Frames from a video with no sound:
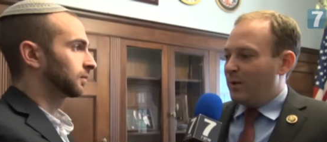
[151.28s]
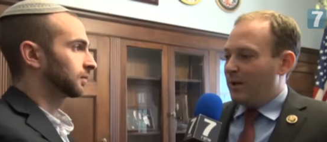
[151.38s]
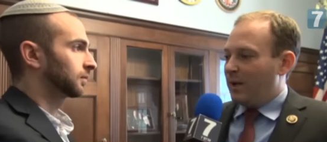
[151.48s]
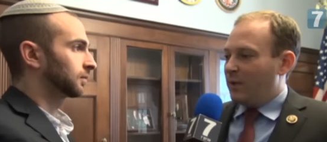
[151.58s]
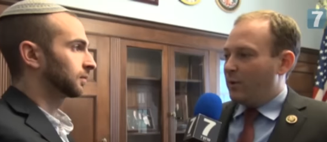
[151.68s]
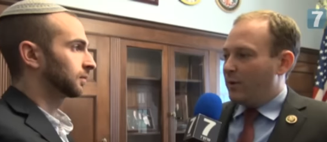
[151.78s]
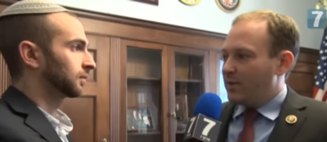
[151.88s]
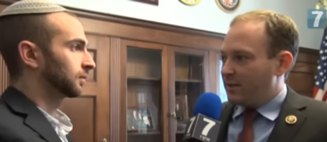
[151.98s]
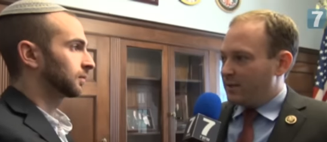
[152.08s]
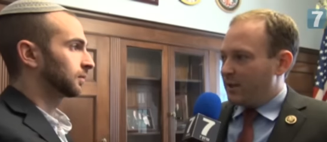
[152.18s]
Speaker 1: be
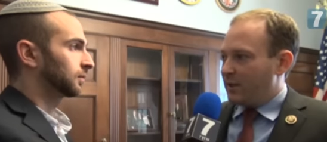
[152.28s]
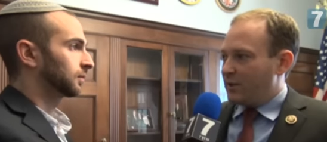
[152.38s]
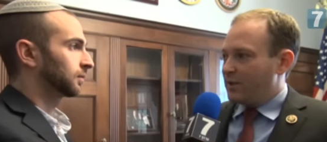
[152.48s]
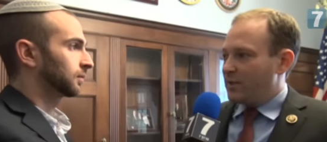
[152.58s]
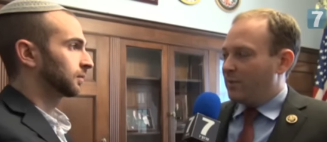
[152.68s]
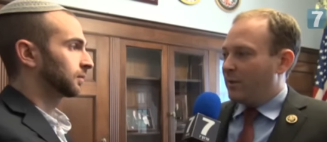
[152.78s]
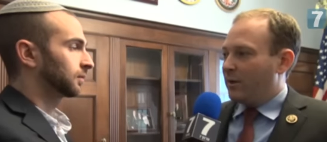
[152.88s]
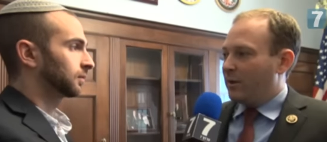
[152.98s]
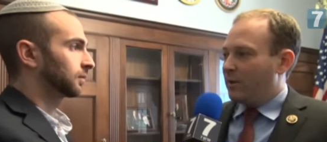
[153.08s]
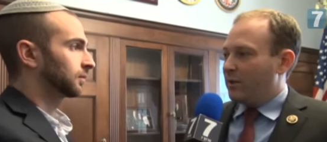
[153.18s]
increasing sanctions and
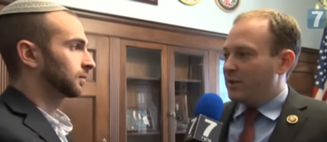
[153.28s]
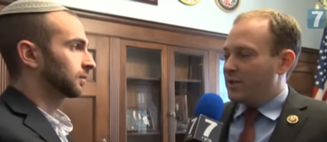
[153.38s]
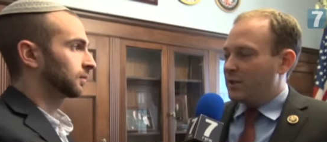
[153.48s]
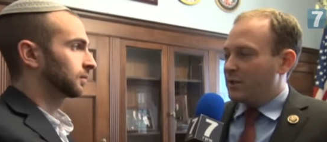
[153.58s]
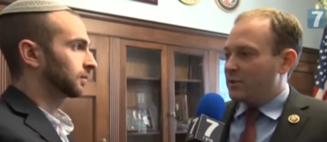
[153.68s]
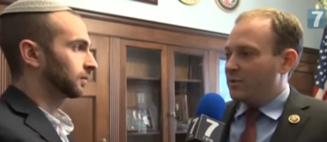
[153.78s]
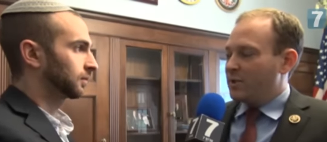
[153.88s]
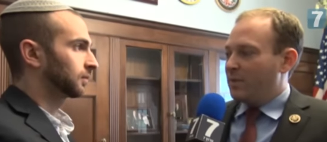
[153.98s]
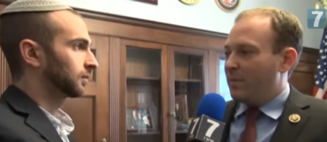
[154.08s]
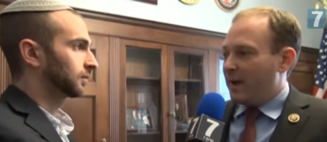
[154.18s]
putting the, the, sanctions
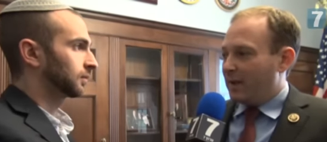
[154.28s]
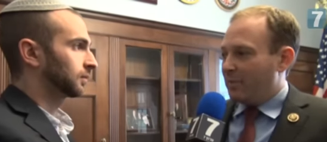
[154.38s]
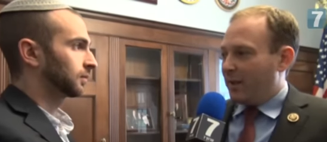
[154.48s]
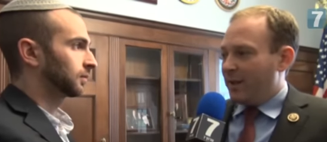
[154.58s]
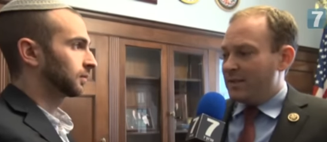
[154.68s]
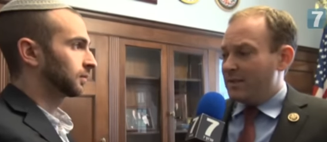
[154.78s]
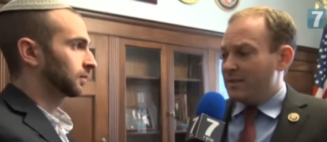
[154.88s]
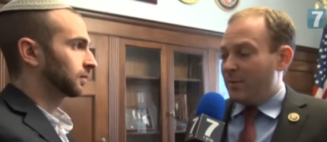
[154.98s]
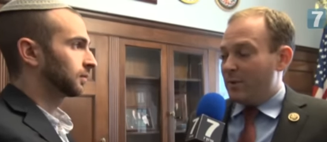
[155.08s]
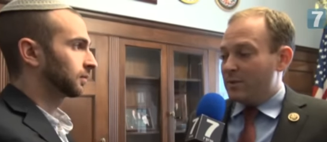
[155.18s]
regime back in place as
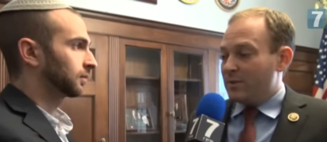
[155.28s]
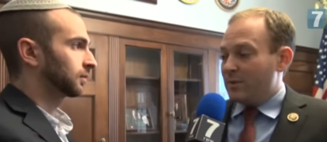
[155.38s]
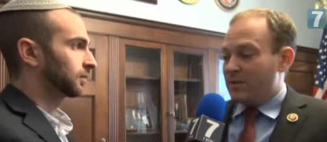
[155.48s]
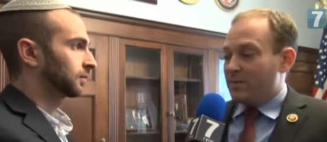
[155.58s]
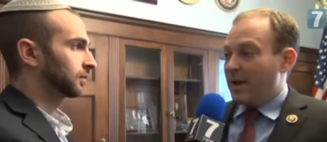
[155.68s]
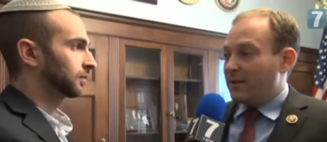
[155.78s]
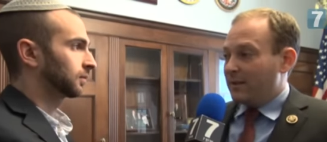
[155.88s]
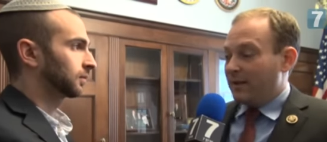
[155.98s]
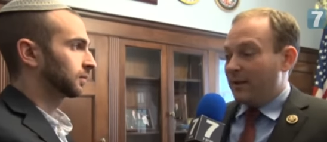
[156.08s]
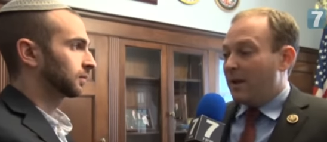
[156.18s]
opposed to
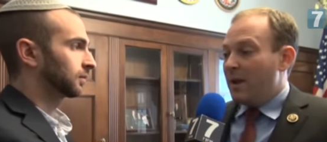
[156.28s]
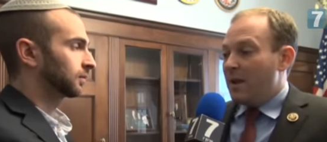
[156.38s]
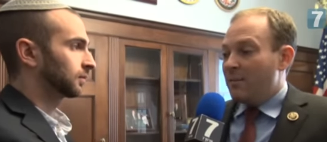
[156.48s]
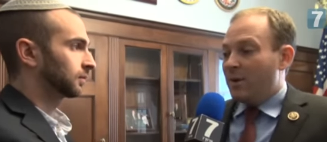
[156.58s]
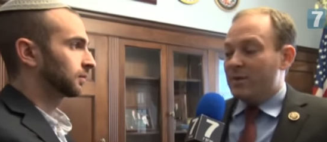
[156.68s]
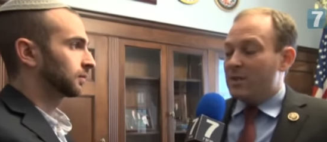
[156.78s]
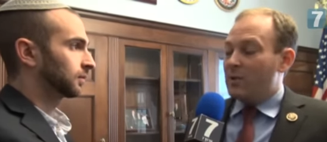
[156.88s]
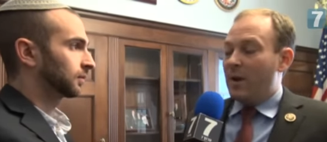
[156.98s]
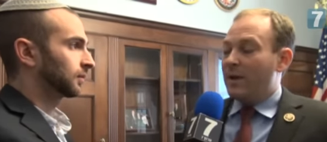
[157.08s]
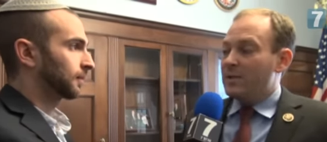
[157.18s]
dismantling it because the
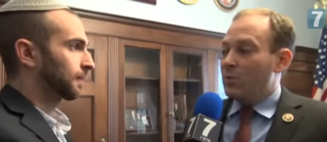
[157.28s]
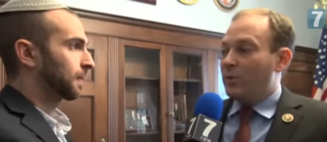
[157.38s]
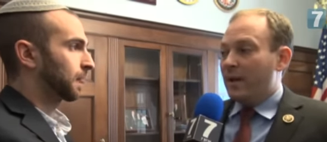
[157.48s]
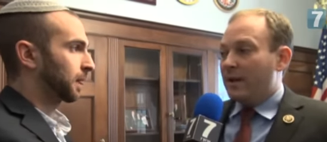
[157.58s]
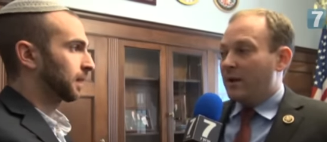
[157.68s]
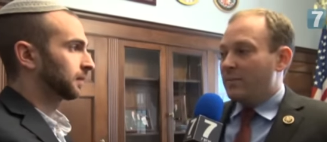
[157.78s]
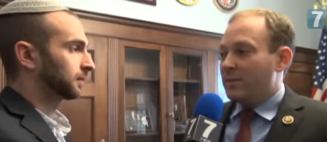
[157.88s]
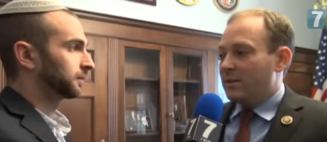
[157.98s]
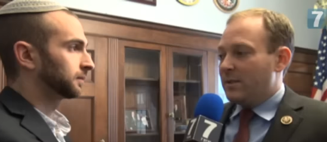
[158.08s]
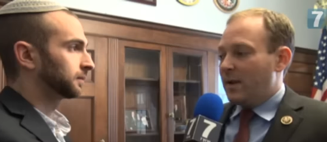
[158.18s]
Iranians will not come
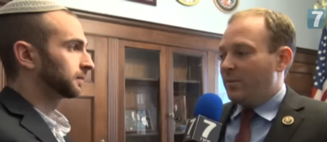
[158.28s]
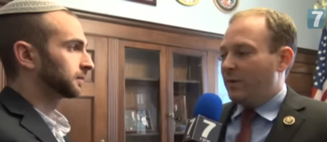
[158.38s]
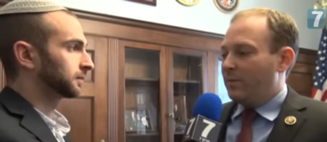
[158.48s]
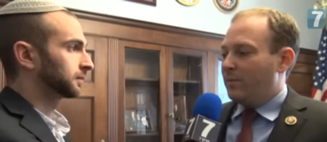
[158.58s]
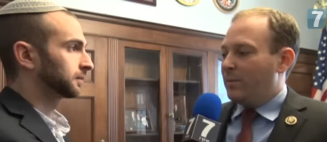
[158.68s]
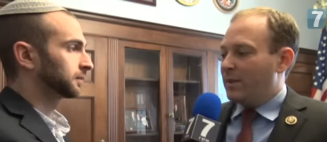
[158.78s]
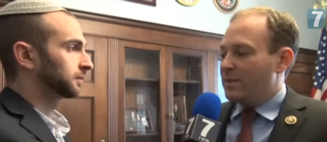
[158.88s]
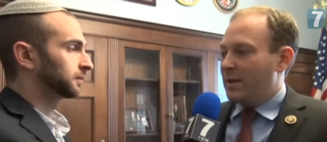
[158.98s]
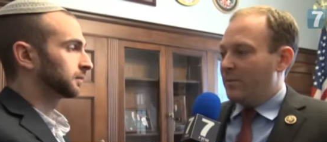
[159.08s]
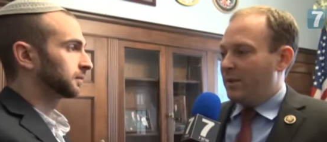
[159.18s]
to the table
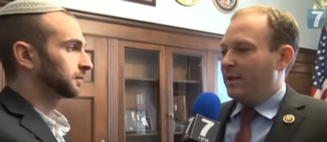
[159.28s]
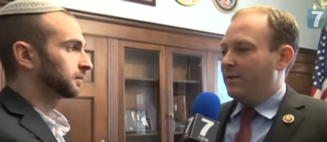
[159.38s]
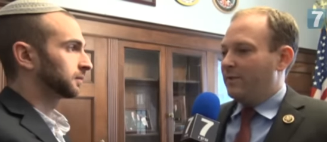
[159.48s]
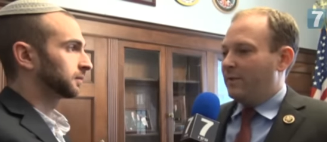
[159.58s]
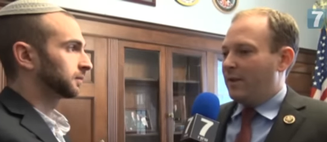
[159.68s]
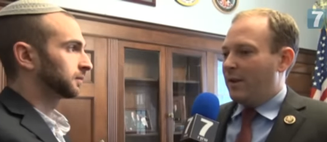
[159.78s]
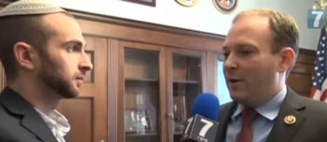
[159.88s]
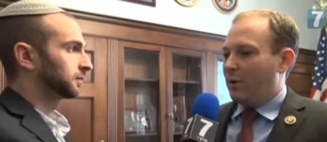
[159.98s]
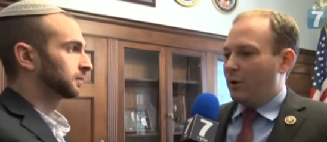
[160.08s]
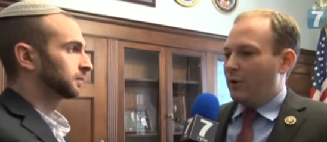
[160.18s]
because they believe that they
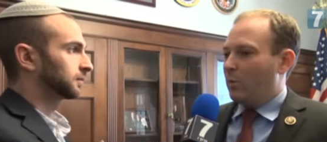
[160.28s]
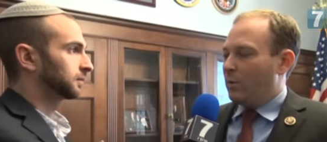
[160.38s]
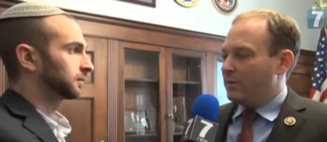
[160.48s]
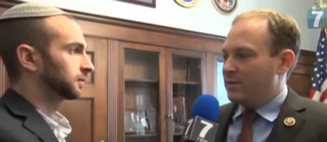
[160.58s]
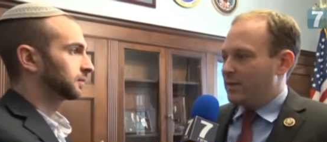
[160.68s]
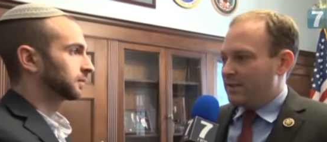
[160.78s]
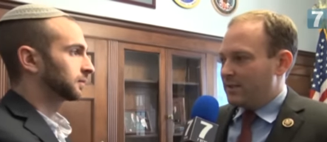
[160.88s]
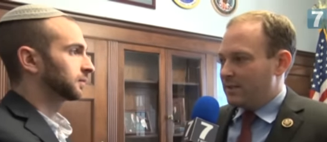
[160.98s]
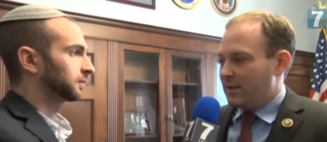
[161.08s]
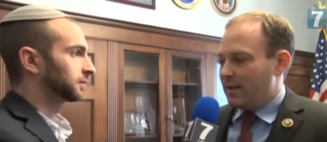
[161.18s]
are good world
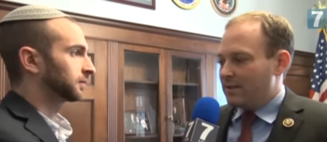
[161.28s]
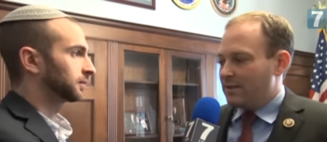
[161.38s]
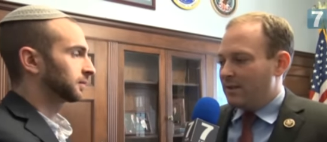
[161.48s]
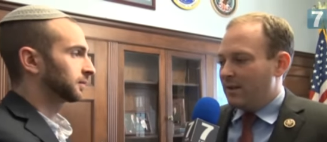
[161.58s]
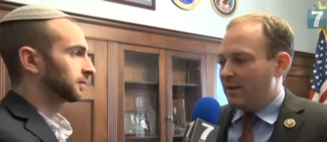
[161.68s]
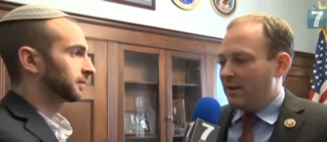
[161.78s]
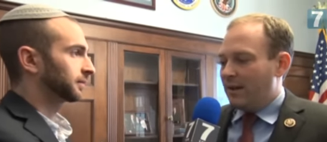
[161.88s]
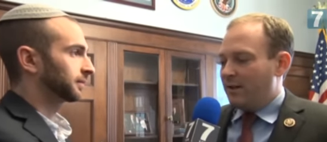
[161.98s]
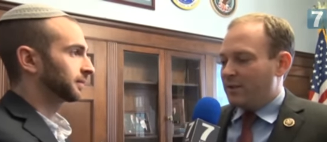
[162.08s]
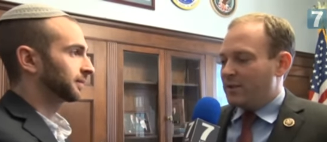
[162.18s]
citizens. That's,
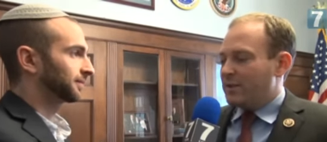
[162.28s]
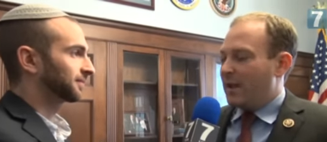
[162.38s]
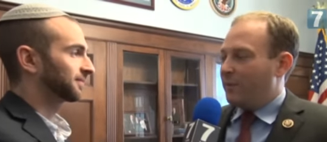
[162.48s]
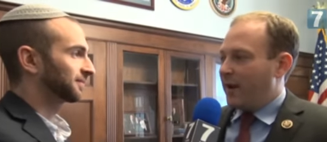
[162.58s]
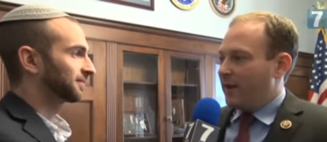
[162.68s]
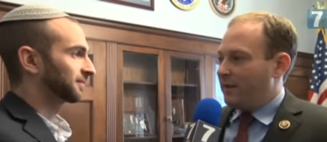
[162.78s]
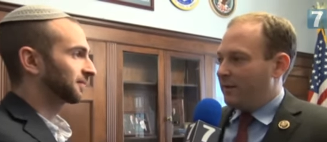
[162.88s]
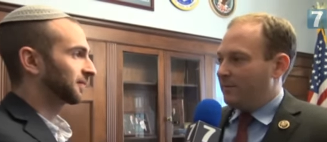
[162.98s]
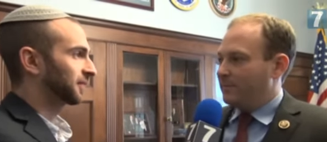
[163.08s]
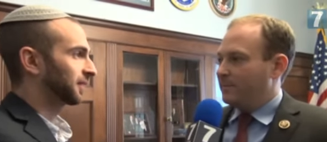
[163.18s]
uh, that's just not
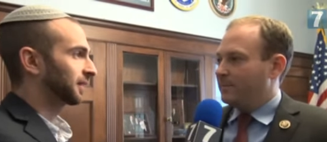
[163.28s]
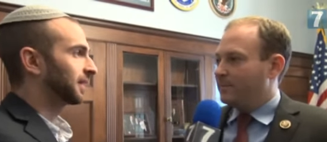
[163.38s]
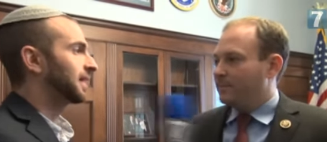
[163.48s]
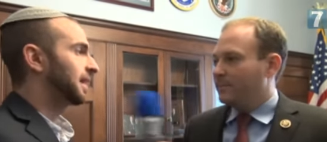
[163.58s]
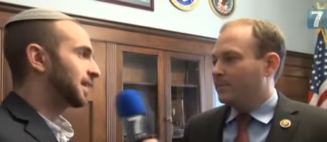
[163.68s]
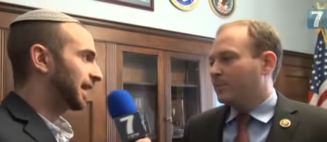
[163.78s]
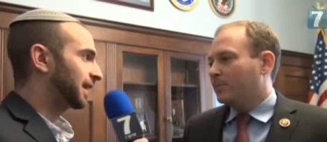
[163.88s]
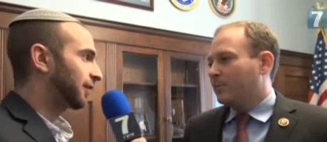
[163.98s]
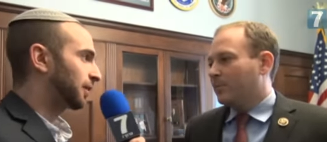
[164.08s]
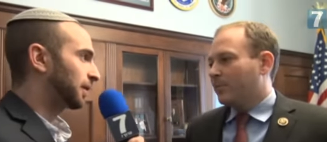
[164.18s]
reality.
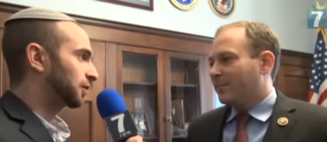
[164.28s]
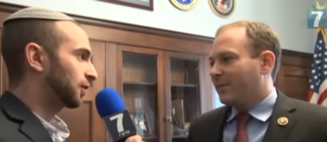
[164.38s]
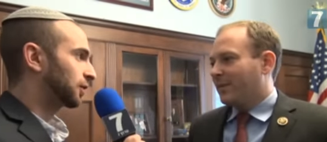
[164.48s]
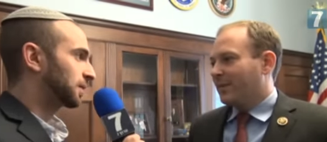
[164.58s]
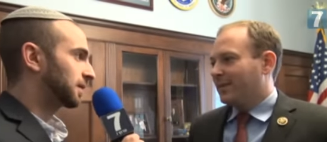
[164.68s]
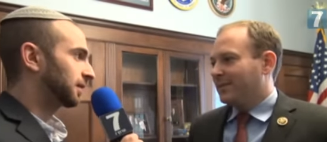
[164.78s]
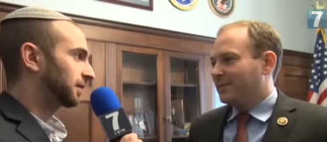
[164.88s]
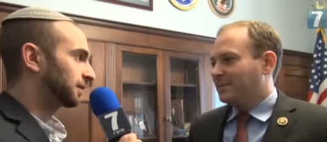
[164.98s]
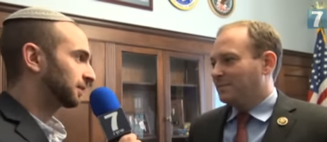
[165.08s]
Speaker 2: Thank you very much, Congressman
Speaker 1: Zeldin.